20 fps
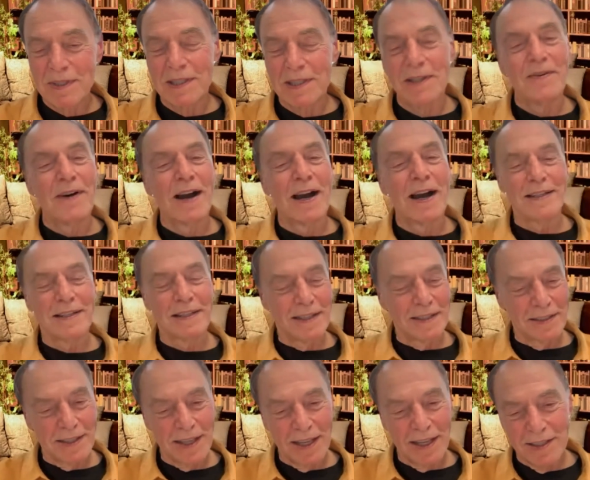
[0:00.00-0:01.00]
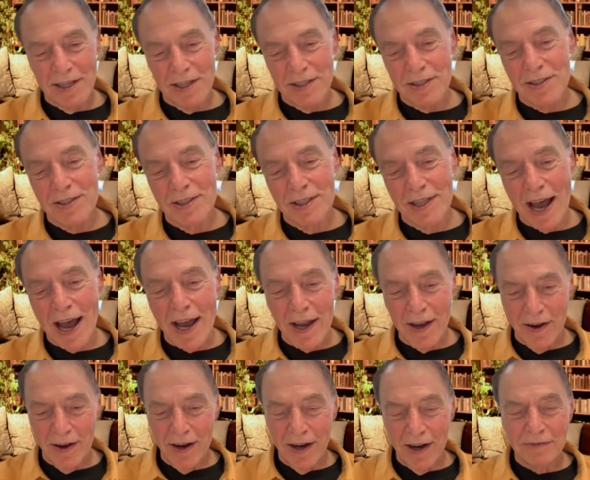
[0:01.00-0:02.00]
to new ideas. They just
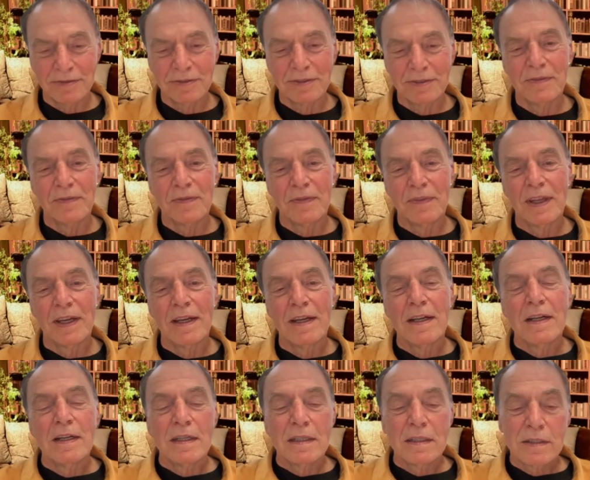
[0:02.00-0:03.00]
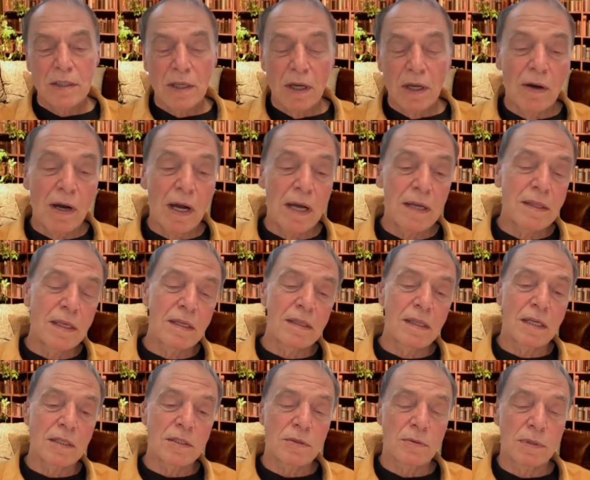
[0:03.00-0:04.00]
die off. So I think
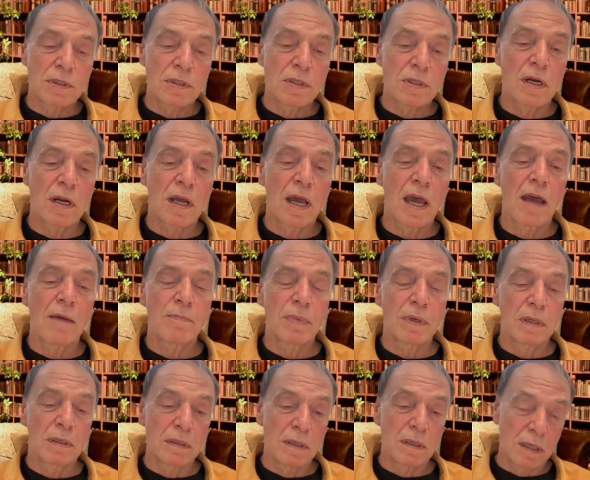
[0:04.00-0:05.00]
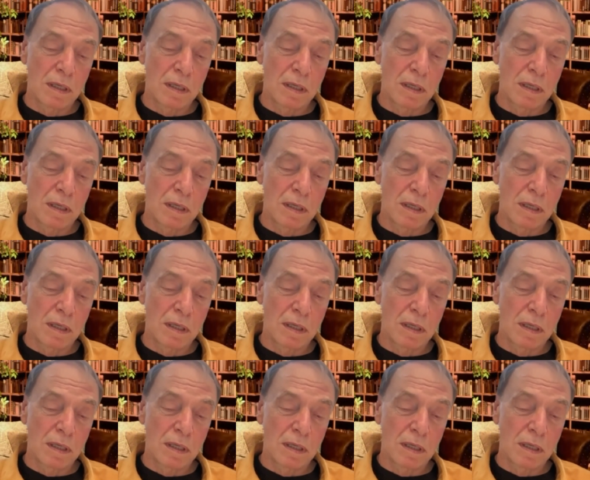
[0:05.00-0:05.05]
that's what's going to happen